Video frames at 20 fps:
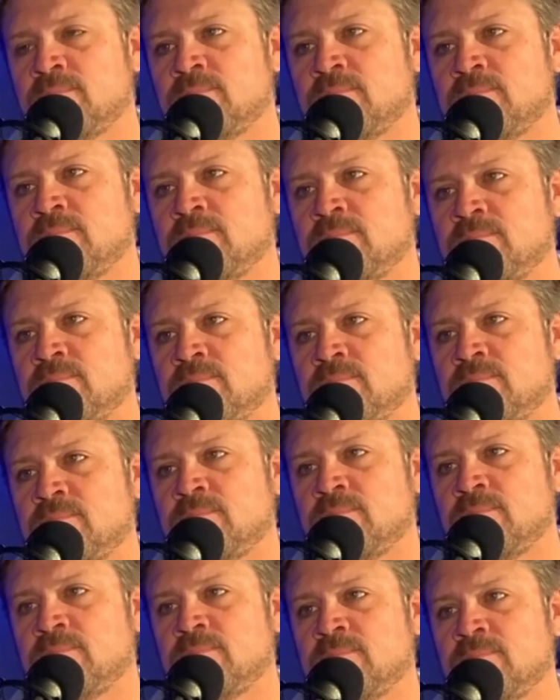
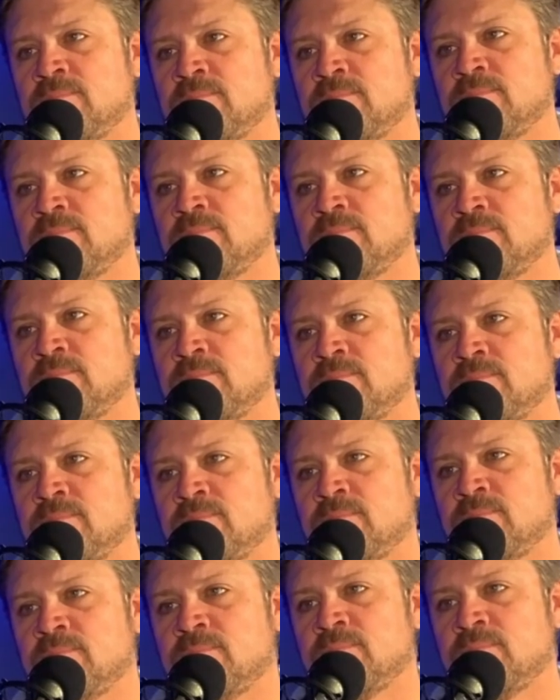
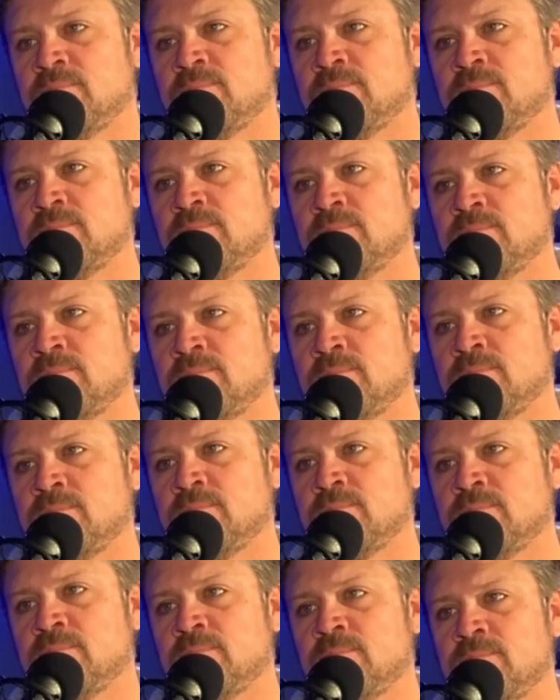
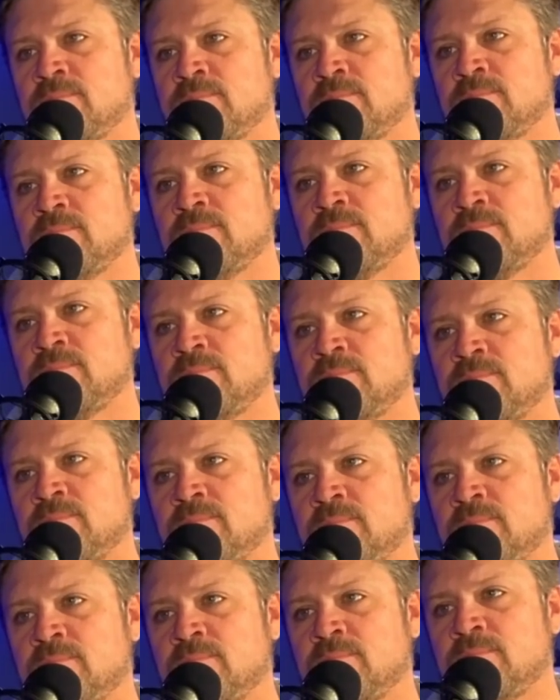
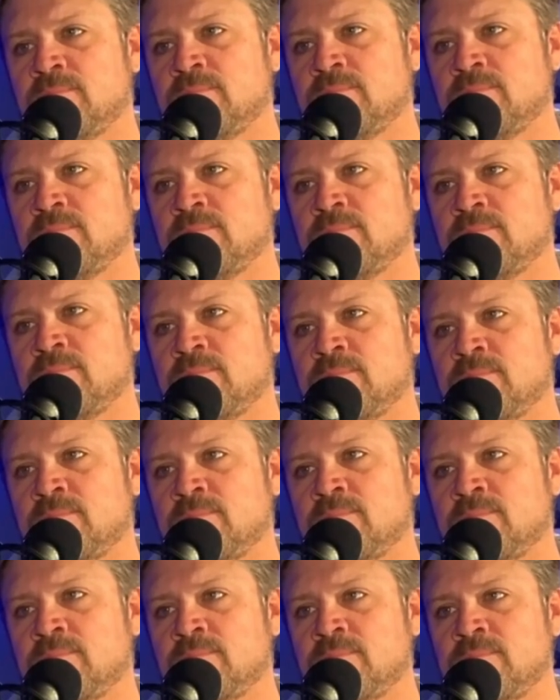
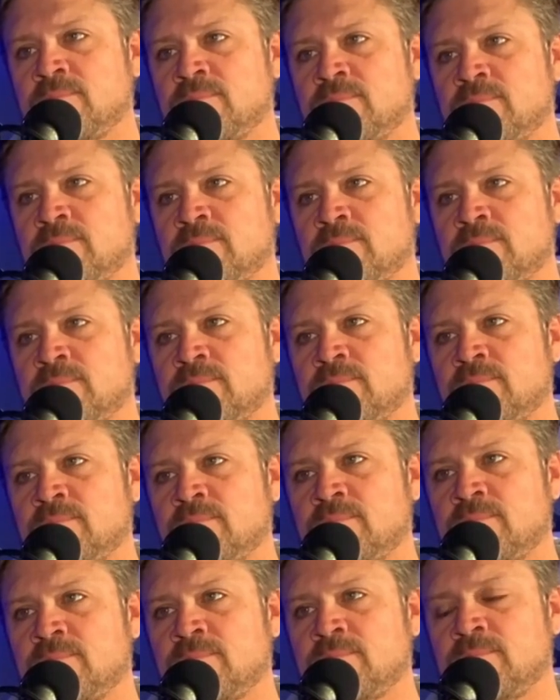
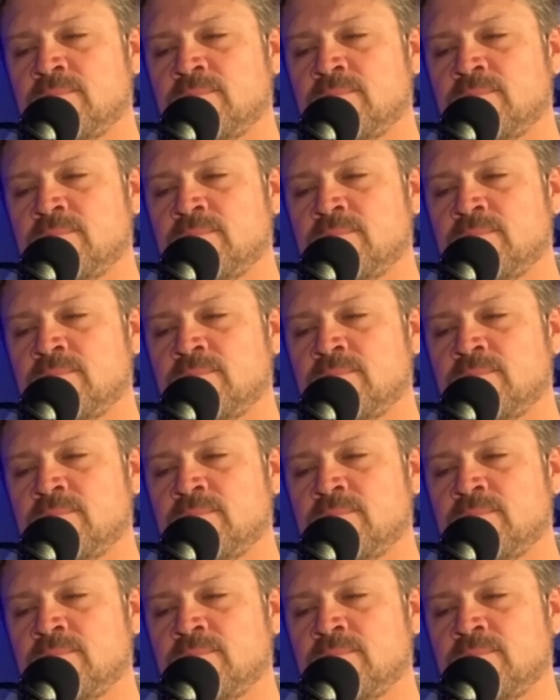(silent)